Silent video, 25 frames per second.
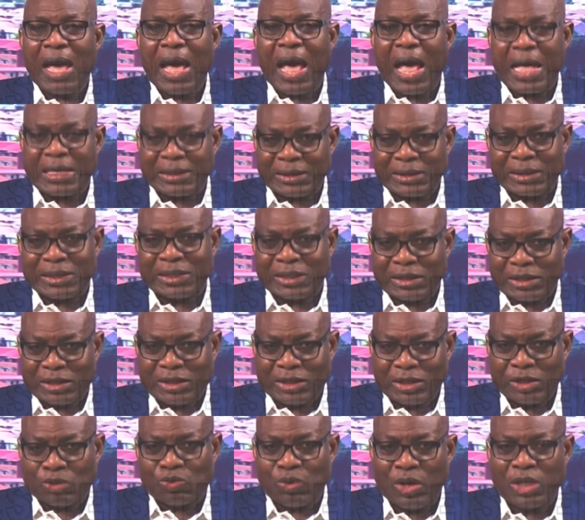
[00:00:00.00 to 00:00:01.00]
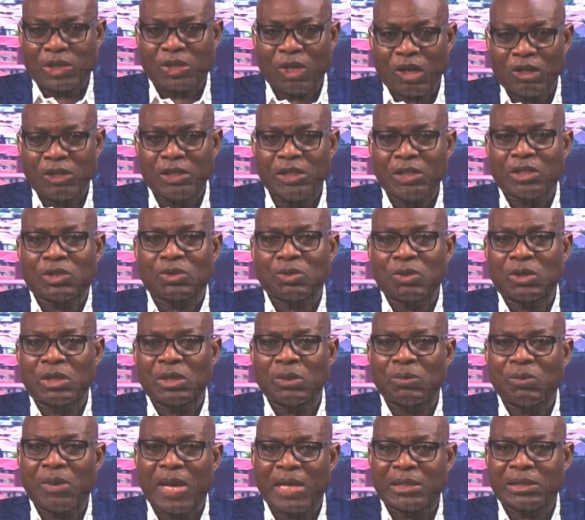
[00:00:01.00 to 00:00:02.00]
As the situation is
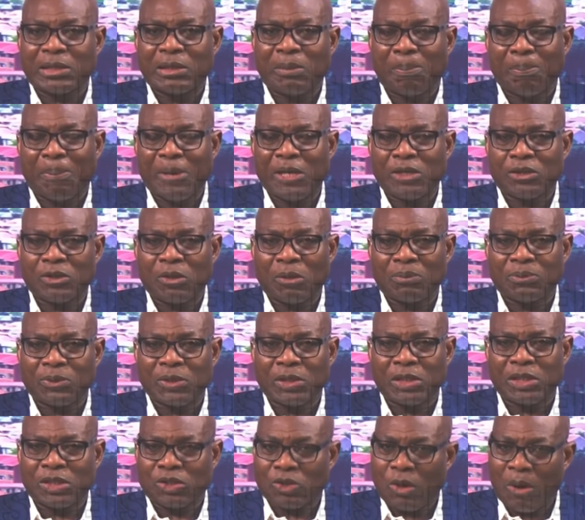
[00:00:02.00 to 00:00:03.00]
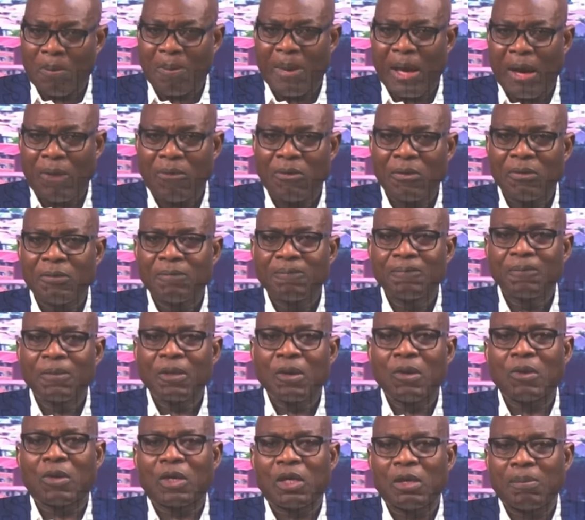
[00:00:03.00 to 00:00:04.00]
today, we are still paying subsidy somehow.
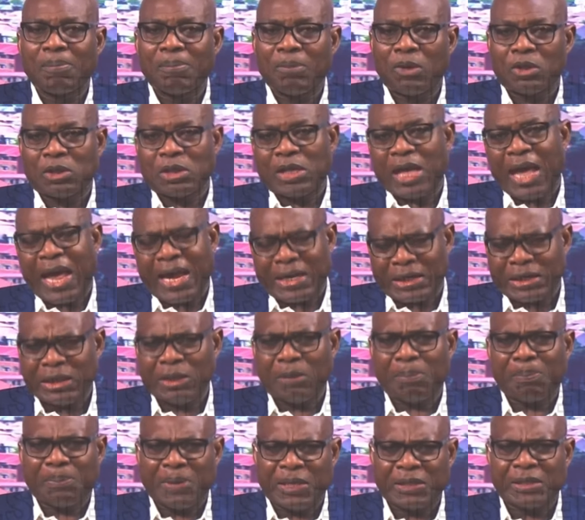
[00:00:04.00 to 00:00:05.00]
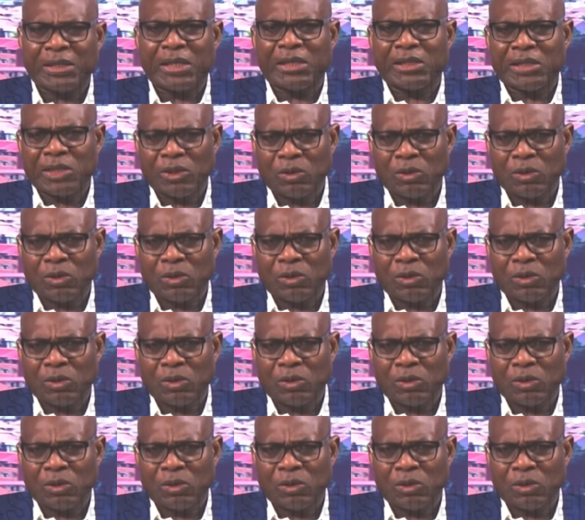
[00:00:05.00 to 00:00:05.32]
Okay, but I think President